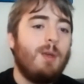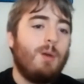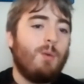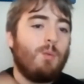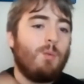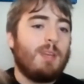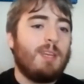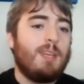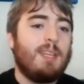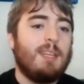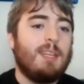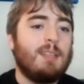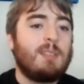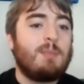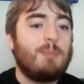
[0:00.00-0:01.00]
we
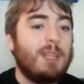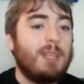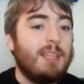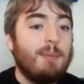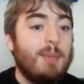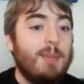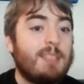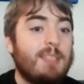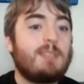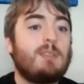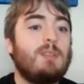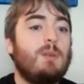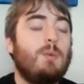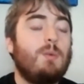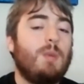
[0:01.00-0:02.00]
need speed limits,
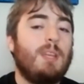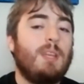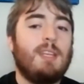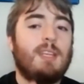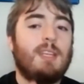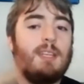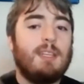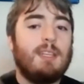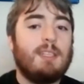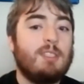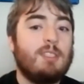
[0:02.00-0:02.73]
we need